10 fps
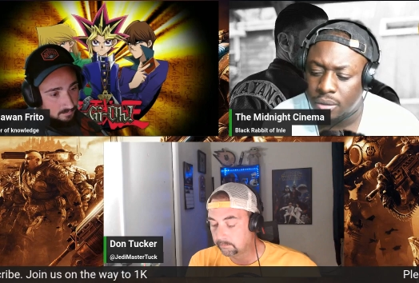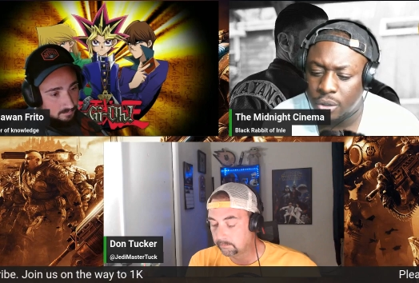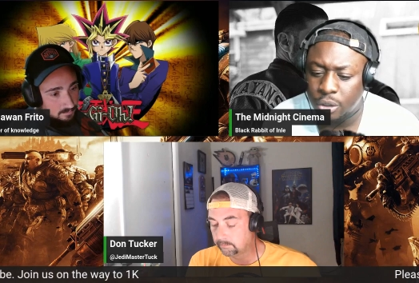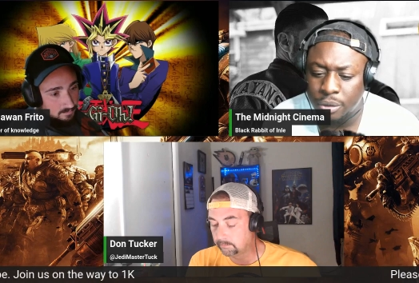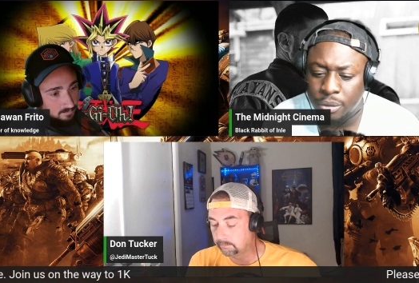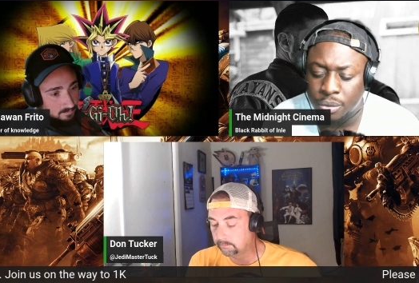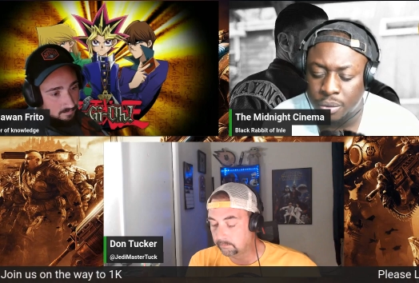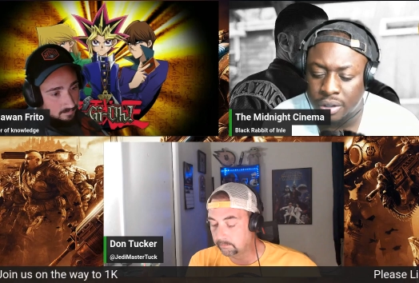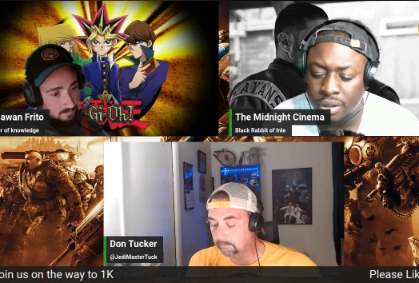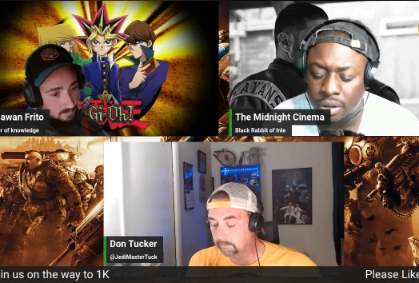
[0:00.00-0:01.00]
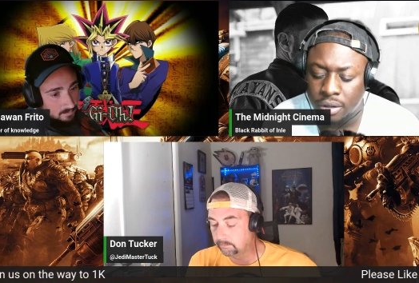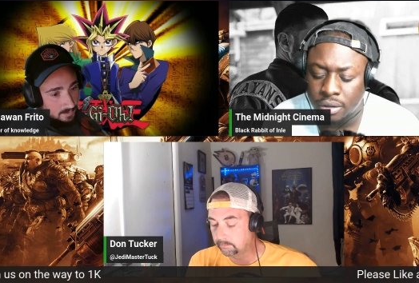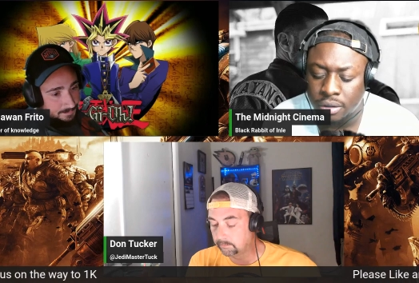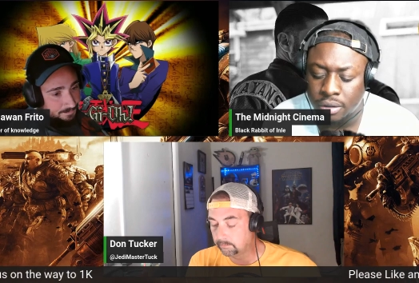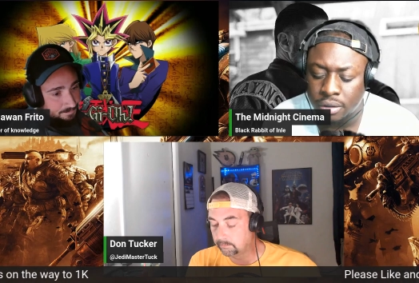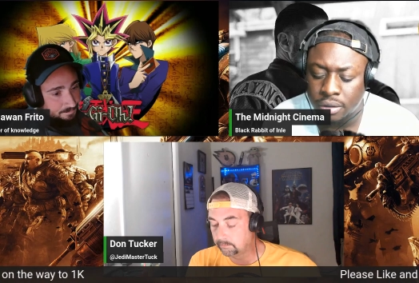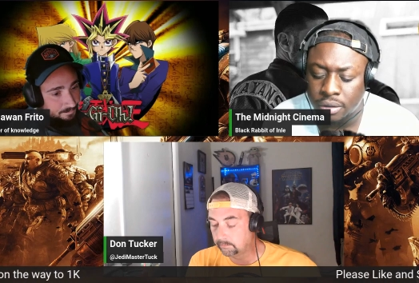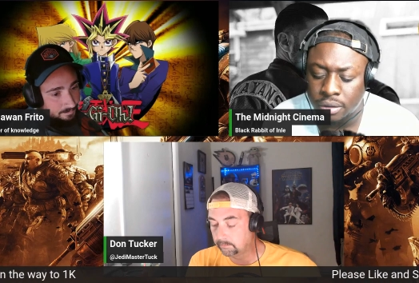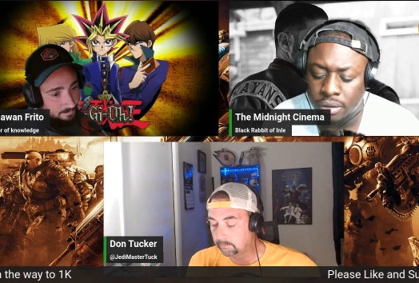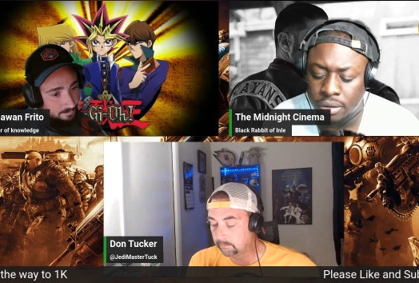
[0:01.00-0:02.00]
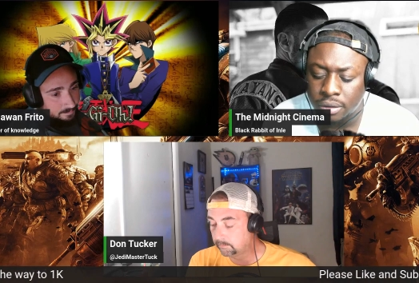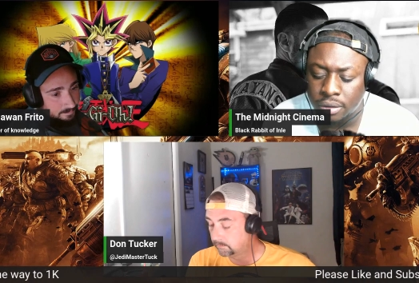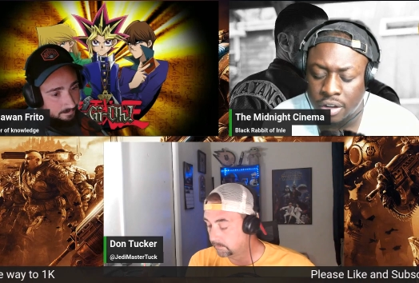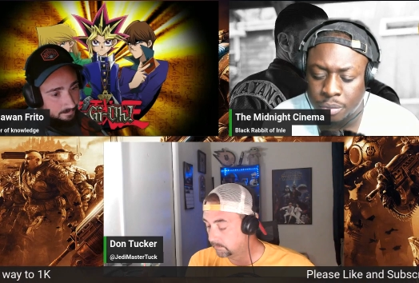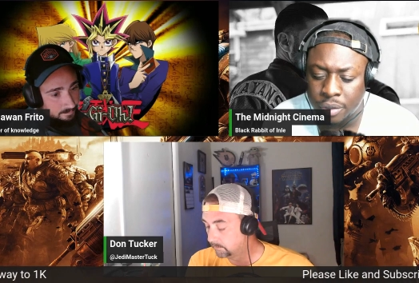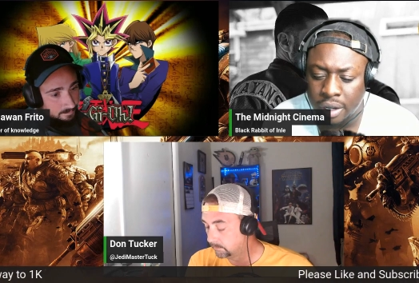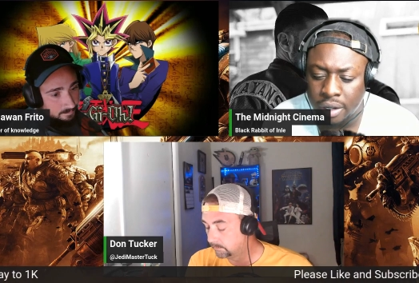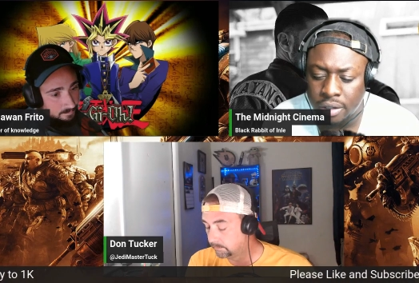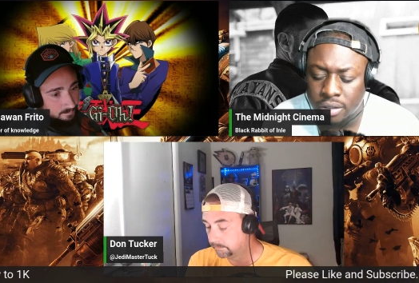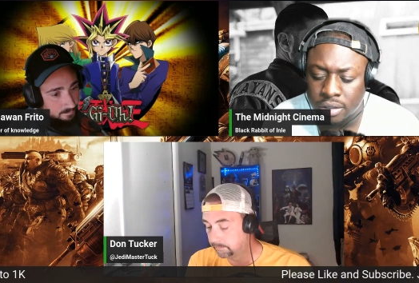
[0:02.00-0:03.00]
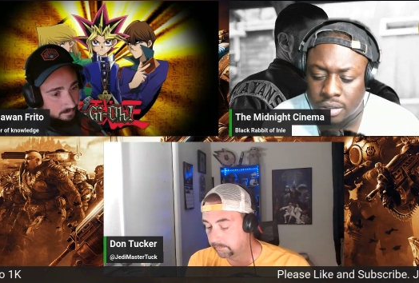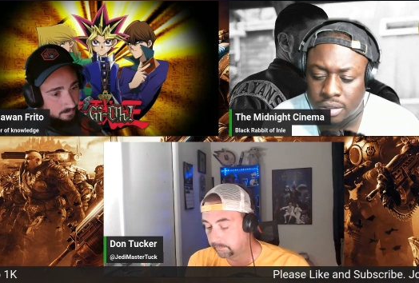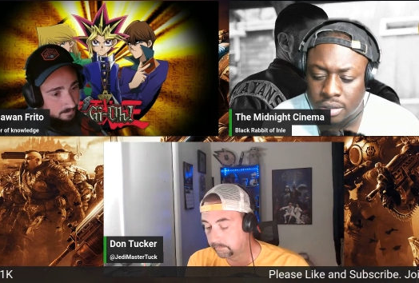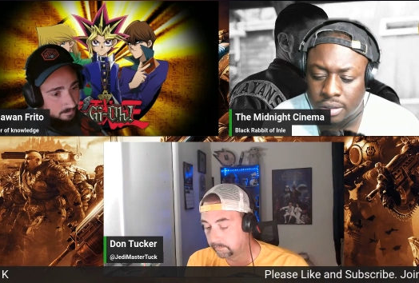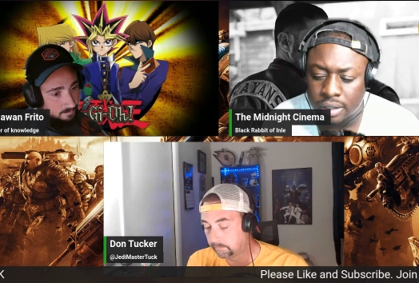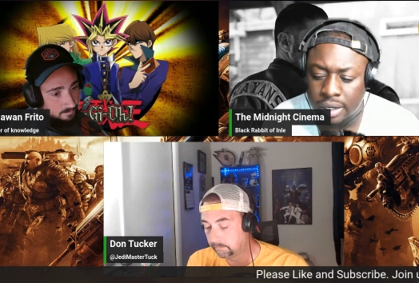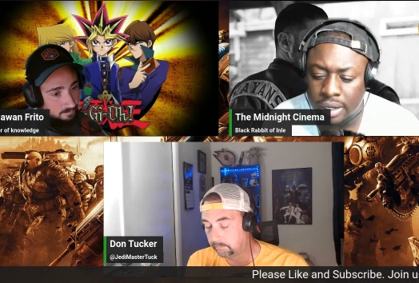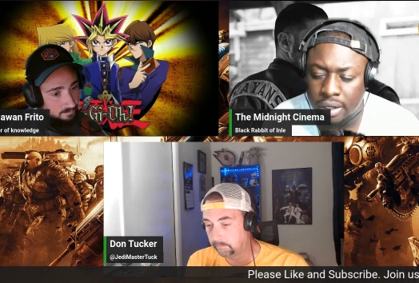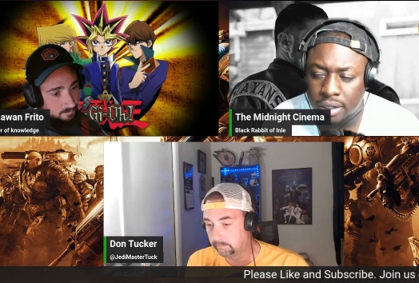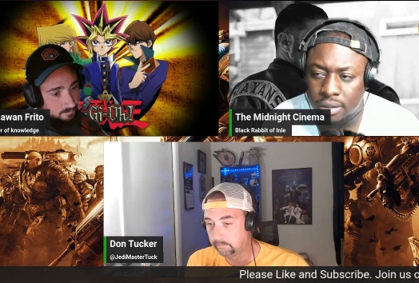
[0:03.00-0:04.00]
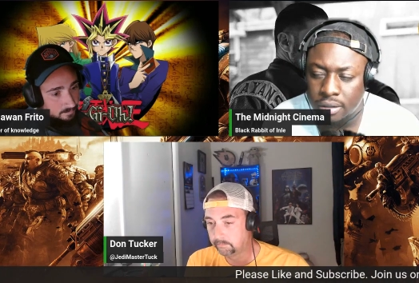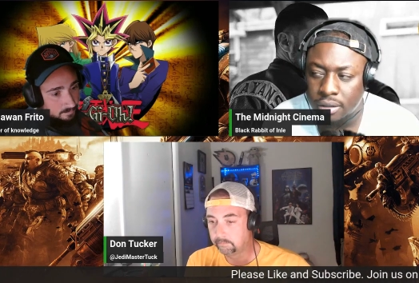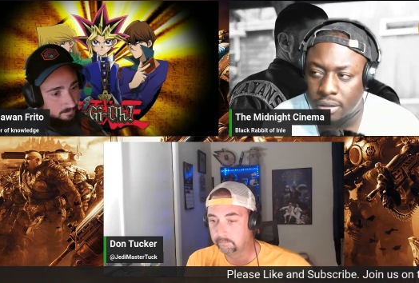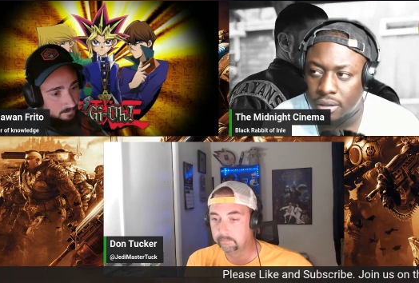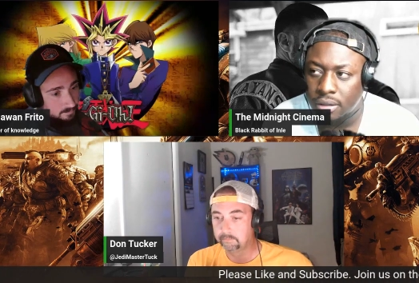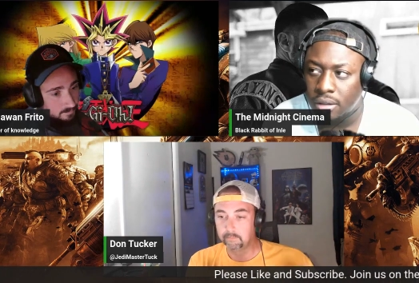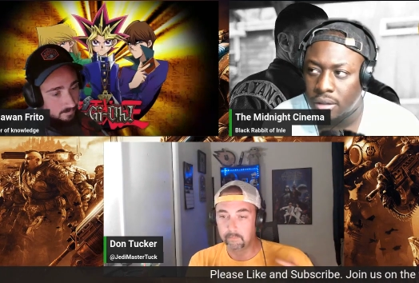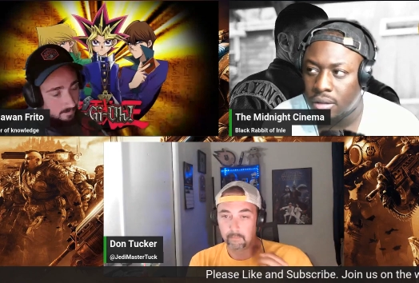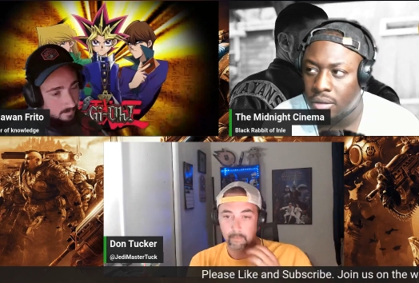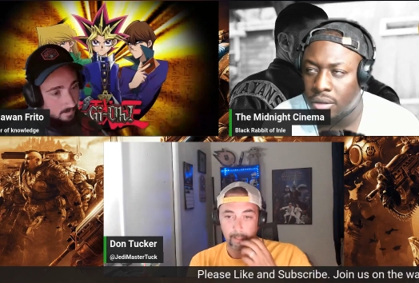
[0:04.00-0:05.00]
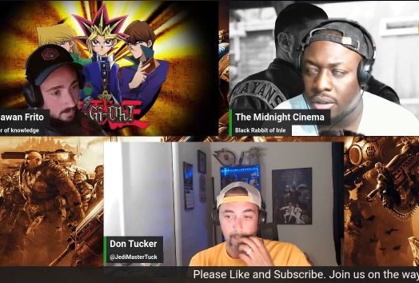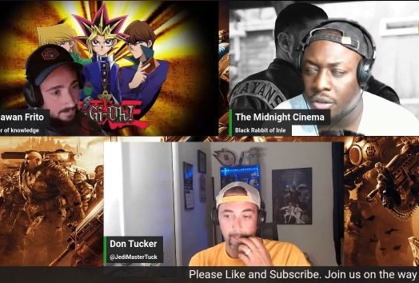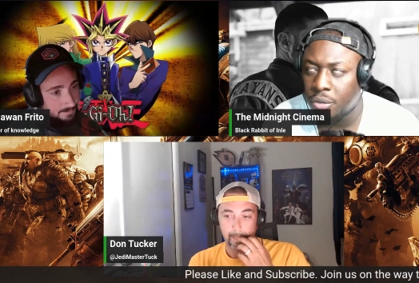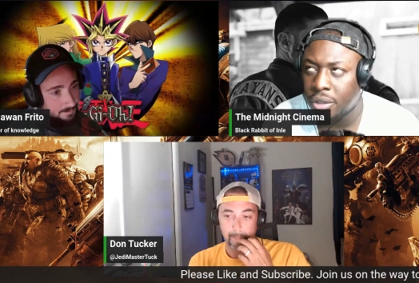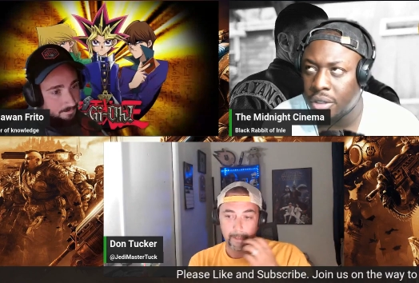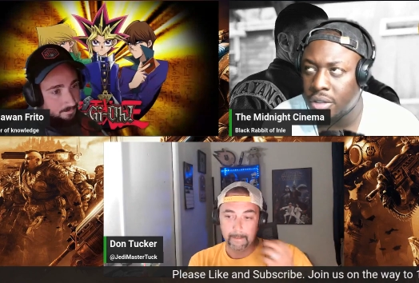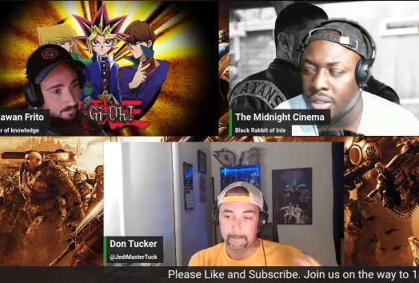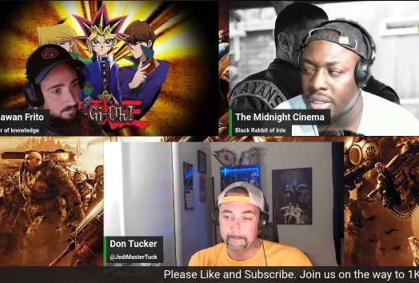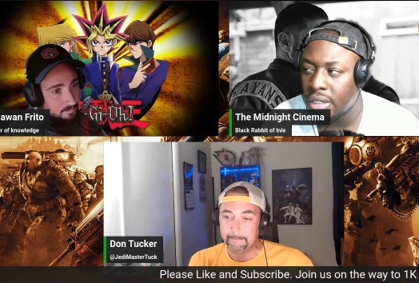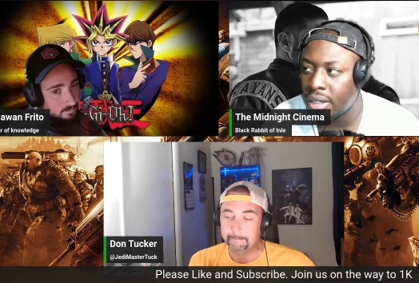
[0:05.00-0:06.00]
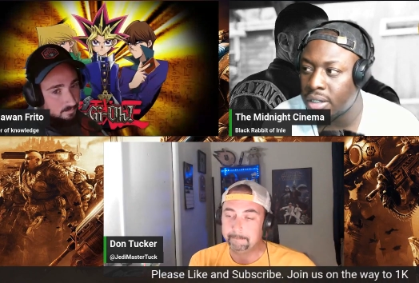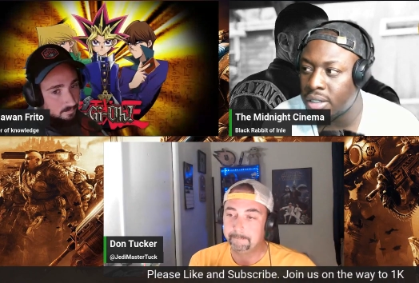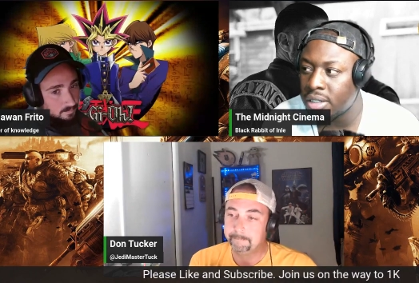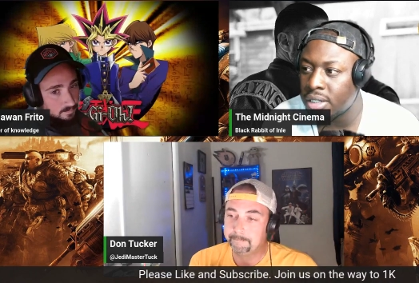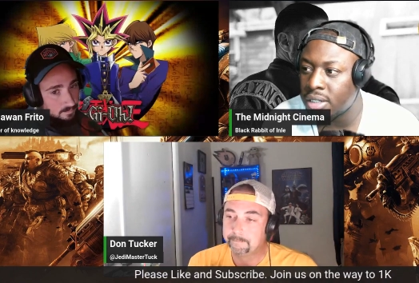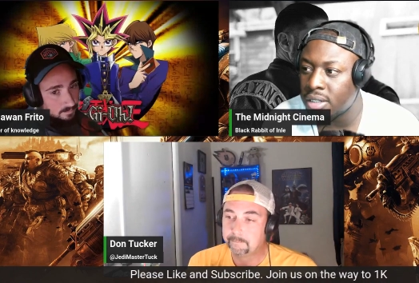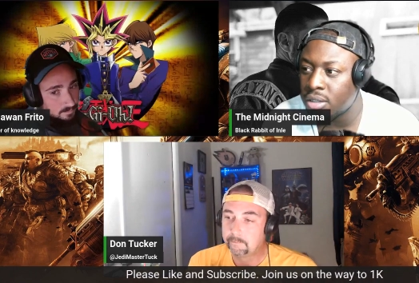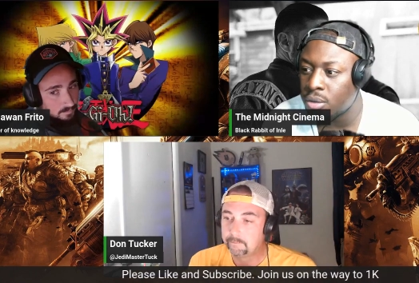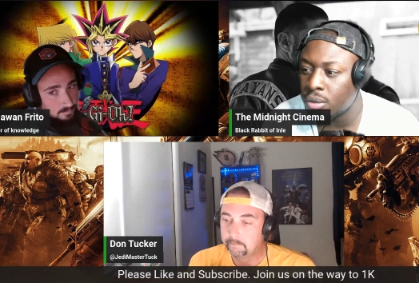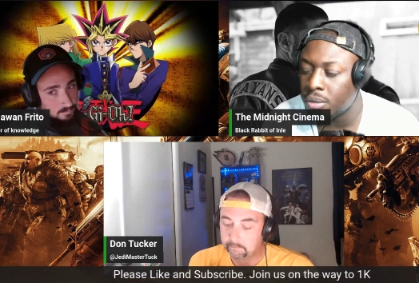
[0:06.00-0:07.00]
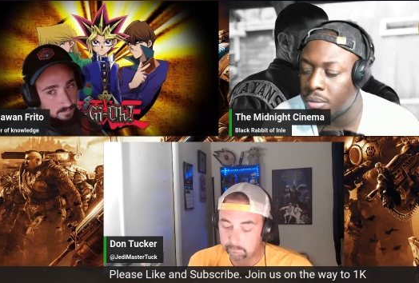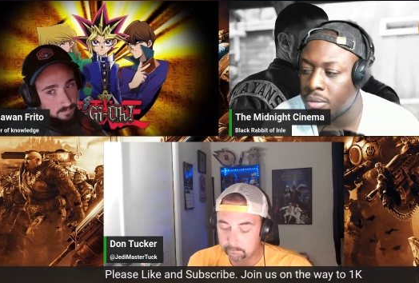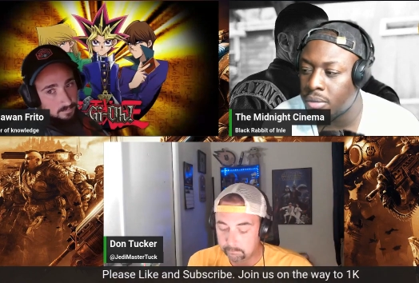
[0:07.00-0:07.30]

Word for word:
Speaker 1: when you meet with one of the other FBI agents and mm-hmm. the government agents, and he says to him,